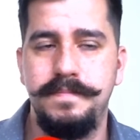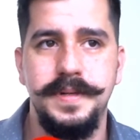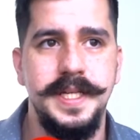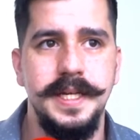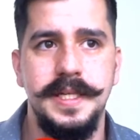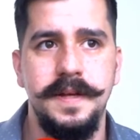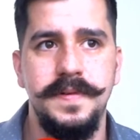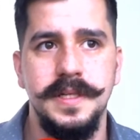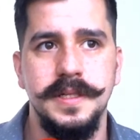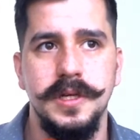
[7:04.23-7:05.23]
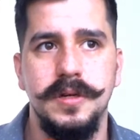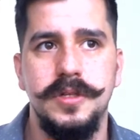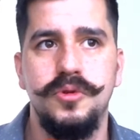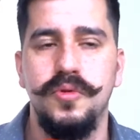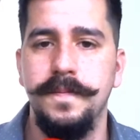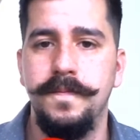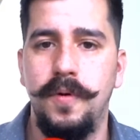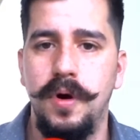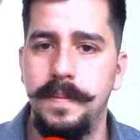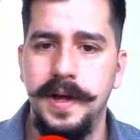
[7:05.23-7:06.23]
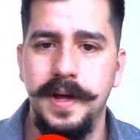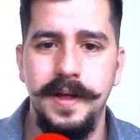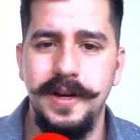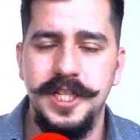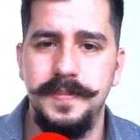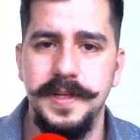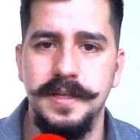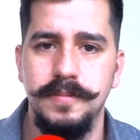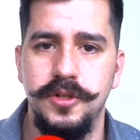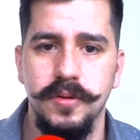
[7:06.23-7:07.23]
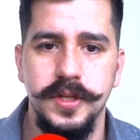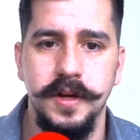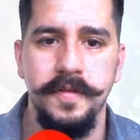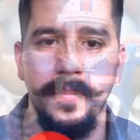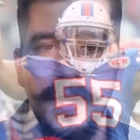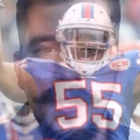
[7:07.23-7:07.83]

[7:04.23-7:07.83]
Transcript: Patine's defense doesn't scream for him, there needs to be some jolt of him.